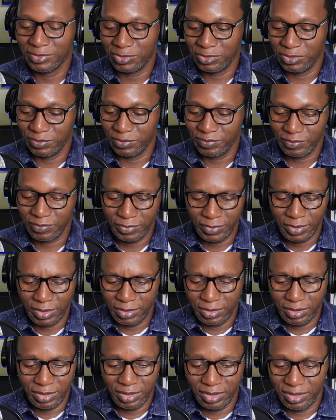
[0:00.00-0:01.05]
So
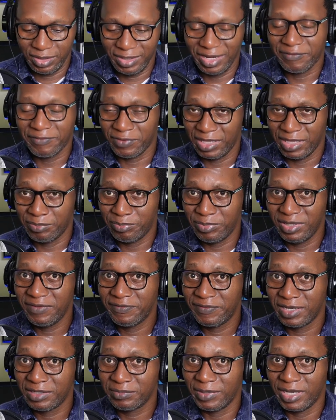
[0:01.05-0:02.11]
like for that B
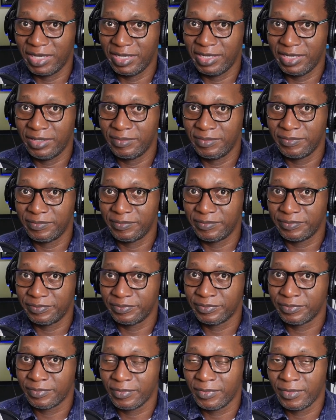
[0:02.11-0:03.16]
flat minor,
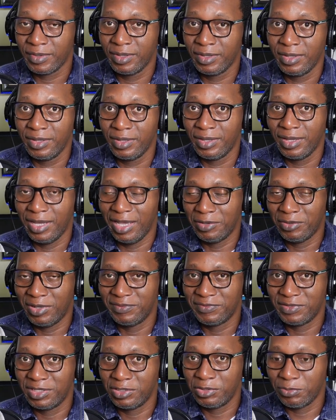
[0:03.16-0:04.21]
I know
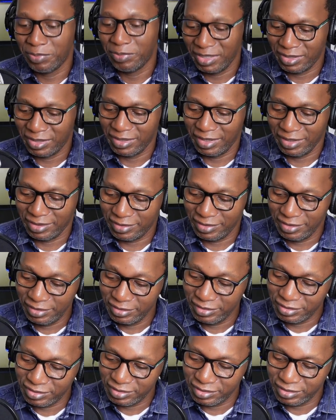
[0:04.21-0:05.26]
I've said you play it like
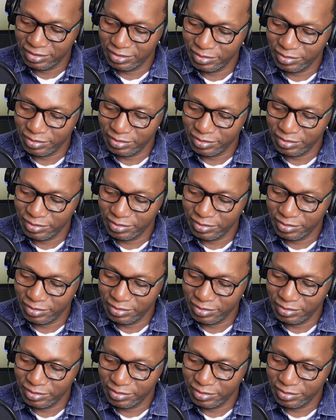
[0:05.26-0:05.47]
this,